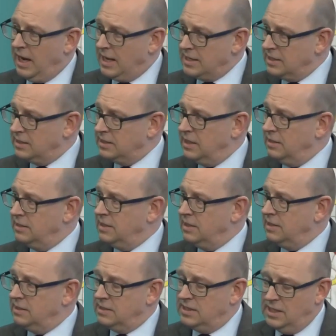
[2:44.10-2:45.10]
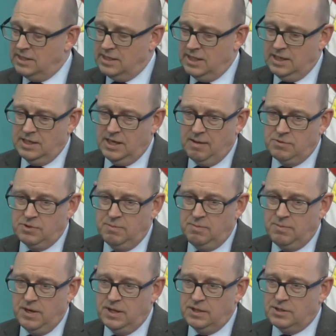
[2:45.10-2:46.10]
classic TT and the
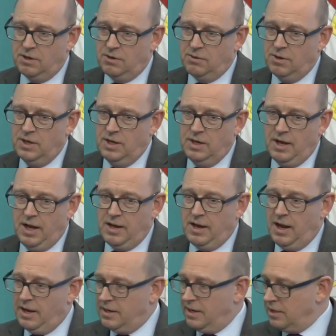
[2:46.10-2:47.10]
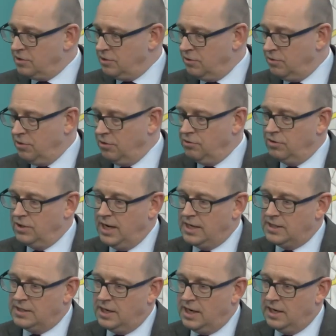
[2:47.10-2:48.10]
MGP, so and, and the Southern Hundred
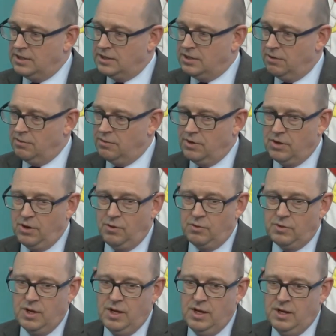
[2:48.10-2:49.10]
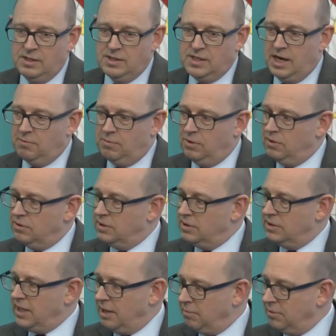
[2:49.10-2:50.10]
yesterday. So you know, terrible,
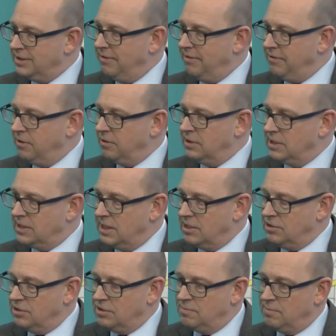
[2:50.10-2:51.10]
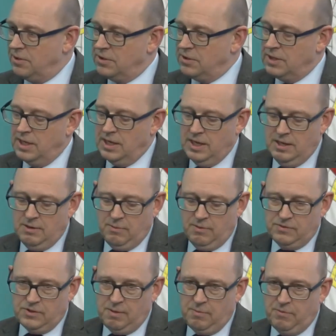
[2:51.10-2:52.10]
terrible, difficult decisions. But
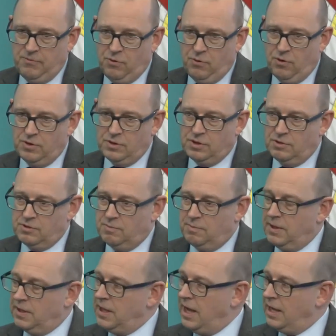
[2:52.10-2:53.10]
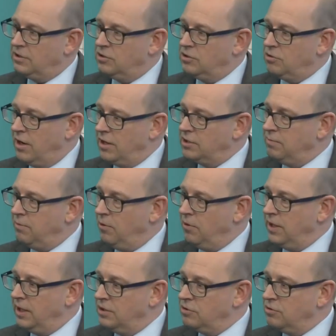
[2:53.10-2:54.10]
we've said before in terms of being there to try and
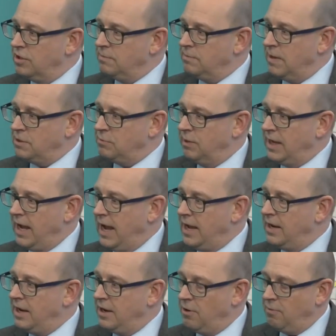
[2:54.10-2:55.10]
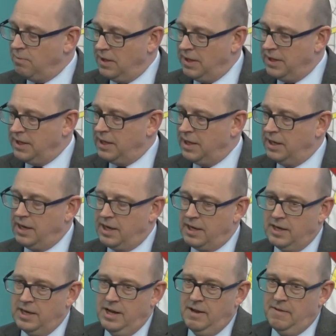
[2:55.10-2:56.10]
support the industry as best we can. I know politically
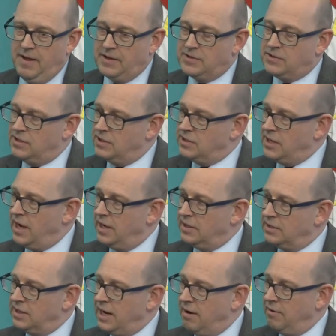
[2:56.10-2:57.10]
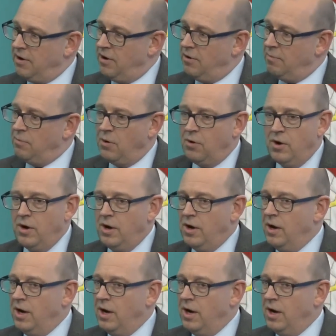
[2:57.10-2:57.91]
that that's the desire to carry on, but